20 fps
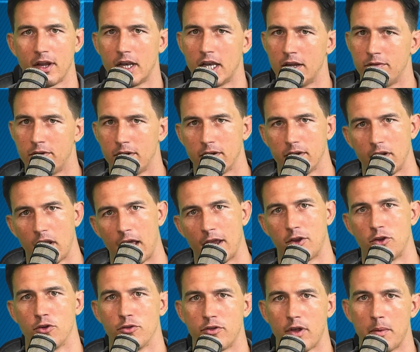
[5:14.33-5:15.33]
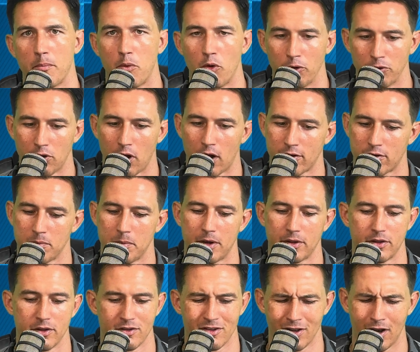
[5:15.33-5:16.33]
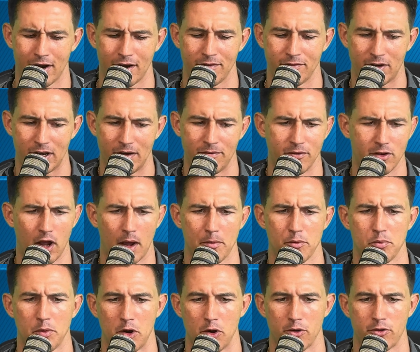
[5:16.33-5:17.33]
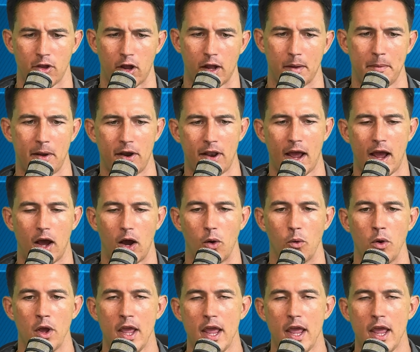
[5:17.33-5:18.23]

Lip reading: And even like Usain Bolt talks about this, a lot of even top sprinters talk about how